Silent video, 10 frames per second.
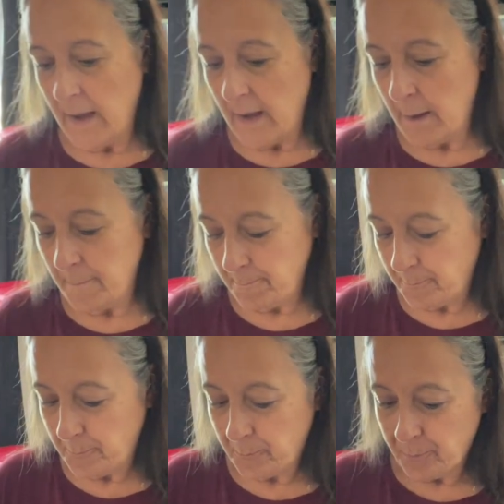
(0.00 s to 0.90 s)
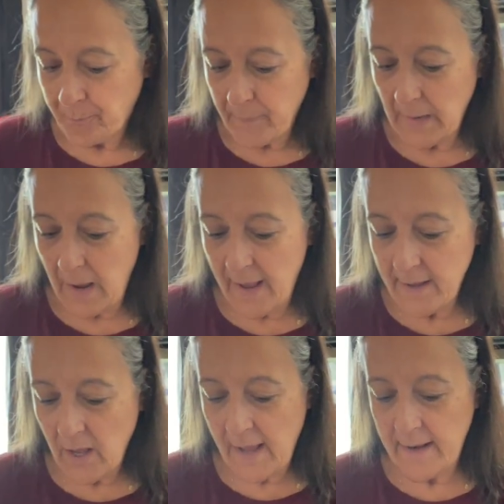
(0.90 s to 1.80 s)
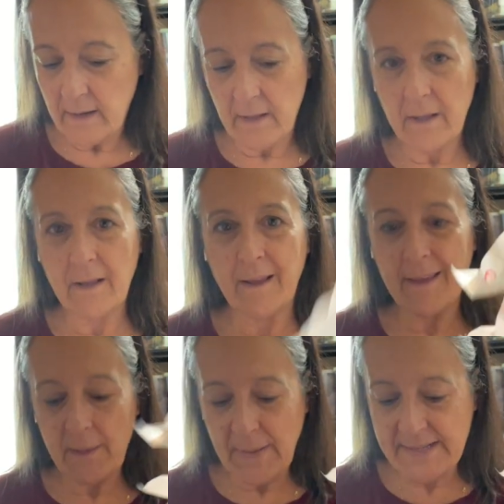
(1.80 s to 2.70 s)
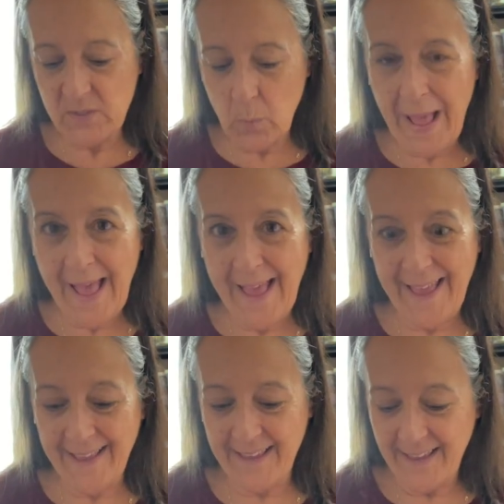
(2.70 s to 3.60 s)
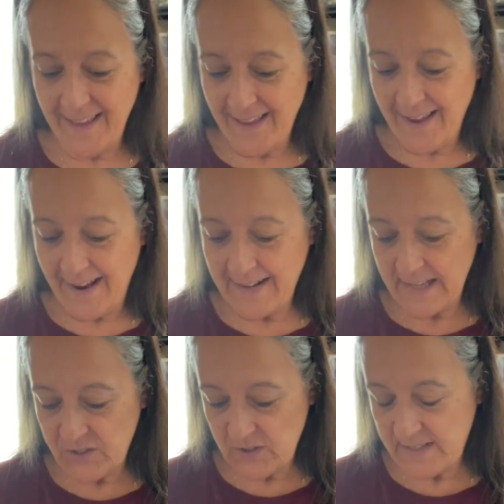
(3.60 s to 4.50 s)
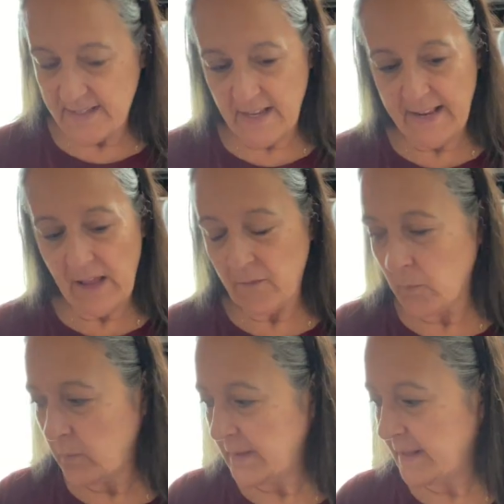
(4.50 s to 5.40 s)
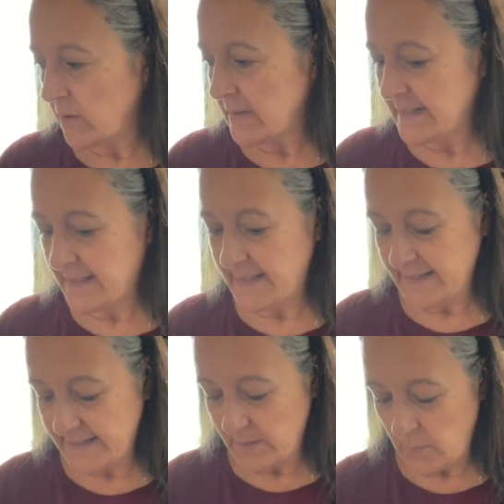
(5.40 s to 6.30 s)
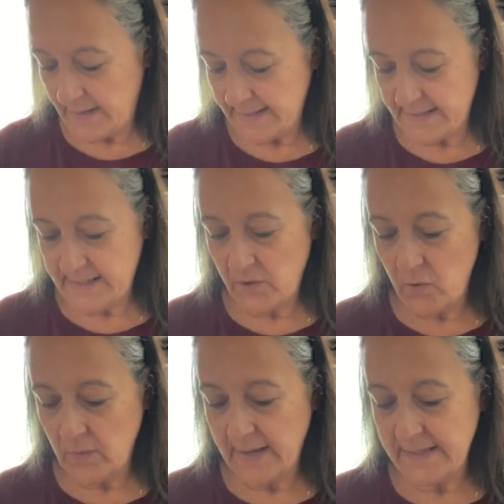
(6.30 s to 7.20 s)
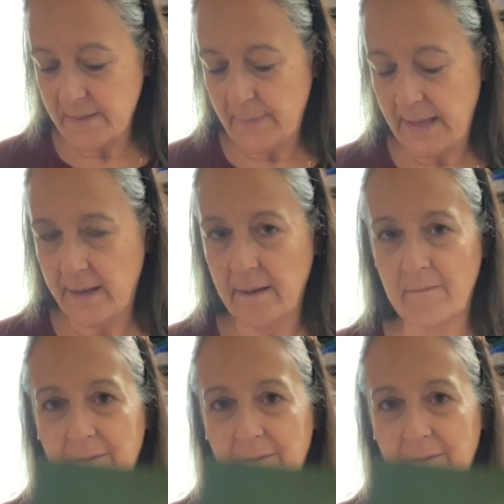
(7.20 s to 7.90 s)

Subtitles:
I got eBay swag. And I haven't really looked at this. I wanted to tell you guys about it.